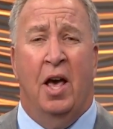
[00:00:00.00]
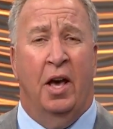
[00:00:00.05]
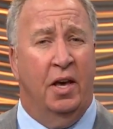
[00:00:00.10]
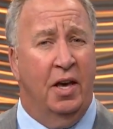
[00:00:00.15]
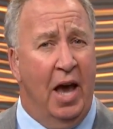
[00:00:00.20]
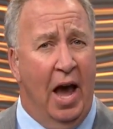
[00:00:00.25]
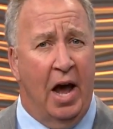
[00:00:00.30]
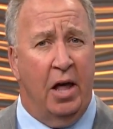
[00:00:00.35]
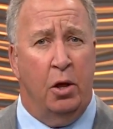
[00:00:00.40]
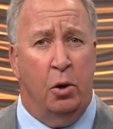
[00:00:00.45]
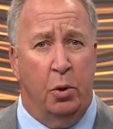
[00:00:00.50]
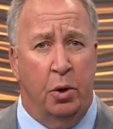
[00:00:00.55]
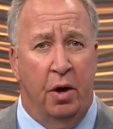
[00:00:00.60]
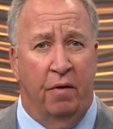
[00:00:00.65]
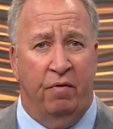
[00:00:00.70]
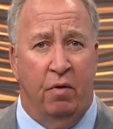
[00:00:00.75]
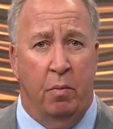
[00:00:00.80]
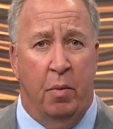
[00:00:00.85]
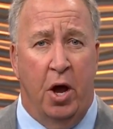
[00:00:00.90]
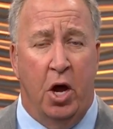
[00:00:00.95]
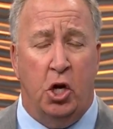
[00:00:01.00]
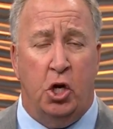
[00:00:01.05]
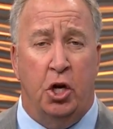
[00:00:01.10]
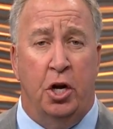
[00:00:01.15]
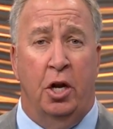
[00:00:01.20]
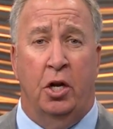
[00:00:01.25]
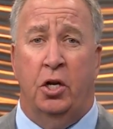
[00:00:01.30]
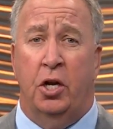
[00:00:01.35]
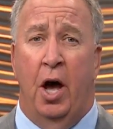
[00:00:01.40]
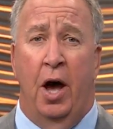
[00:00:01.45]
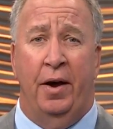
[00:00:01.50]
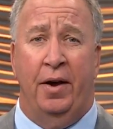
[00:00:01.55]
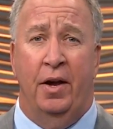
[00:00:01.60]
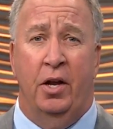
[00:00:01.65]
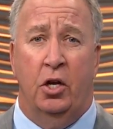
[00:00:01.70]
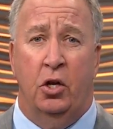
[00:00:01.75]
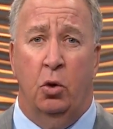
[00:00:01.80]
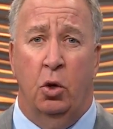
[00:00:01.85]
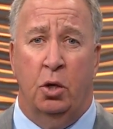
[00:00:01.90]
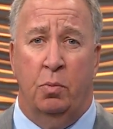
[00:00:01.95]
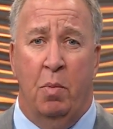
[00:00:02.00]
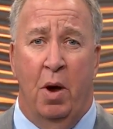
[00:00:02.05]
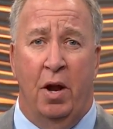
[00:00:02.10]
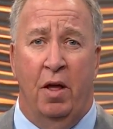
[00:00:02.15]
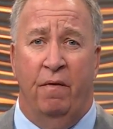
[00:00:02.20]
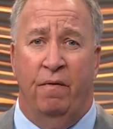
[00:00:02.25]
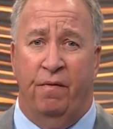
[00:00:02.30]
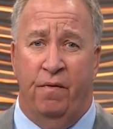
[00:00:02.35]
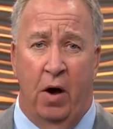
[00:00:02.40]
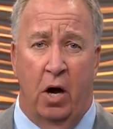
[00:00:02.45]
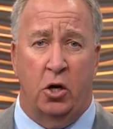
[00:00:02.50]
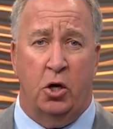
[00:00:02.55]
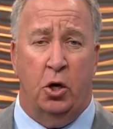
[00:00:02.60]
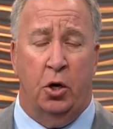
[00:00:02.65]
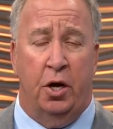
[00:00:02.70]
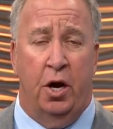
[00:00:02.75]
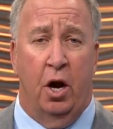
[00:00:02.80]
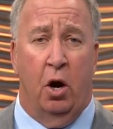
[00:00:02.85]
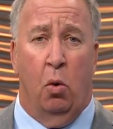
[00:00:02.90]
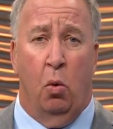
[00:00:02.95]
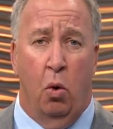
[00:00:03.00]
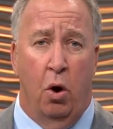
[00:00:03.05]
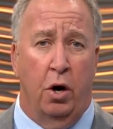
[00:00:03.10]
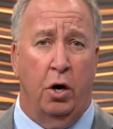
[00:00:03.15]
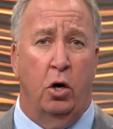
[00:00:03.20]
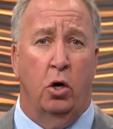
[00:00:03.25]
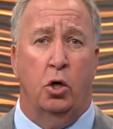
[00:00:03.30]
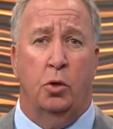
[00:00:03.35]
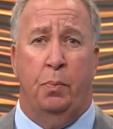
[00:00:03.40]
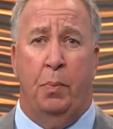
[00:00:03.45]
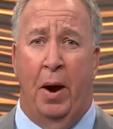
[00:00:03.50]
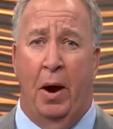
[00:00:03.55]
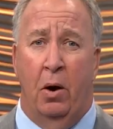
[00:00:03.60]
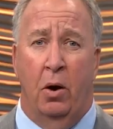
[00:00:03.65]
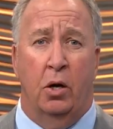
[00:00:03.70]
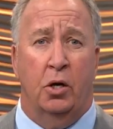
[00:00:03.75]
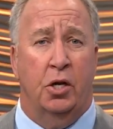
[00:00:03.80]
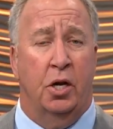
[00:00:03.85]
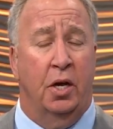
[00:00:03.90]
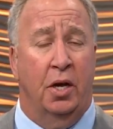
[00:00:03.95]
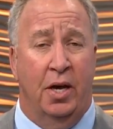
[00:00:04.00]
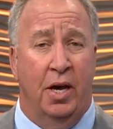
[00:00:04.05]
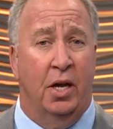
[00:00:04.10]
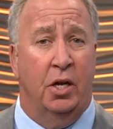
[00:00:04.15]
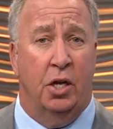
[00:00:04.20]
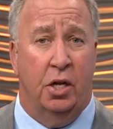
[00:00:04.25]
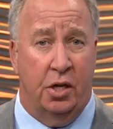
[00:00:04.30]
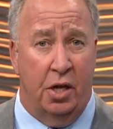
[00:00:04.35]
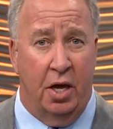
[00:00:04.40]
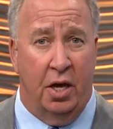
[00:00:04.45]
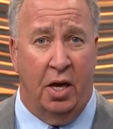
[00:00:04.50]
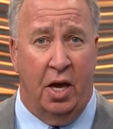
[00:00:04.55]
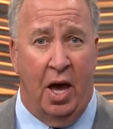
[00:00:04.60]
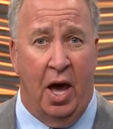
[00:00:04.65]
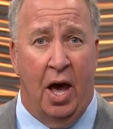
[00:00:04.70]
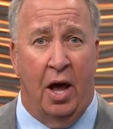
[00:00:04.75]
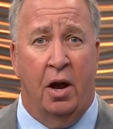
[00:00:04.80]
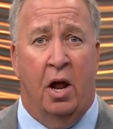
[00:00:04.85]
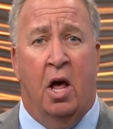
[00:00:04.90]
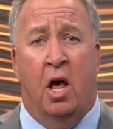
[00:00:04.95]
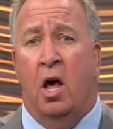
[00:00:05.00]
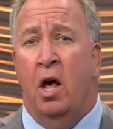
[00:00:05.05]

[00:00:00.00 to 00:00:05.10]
gathering information and talking to as many foster care workers, parents, and kids as they can.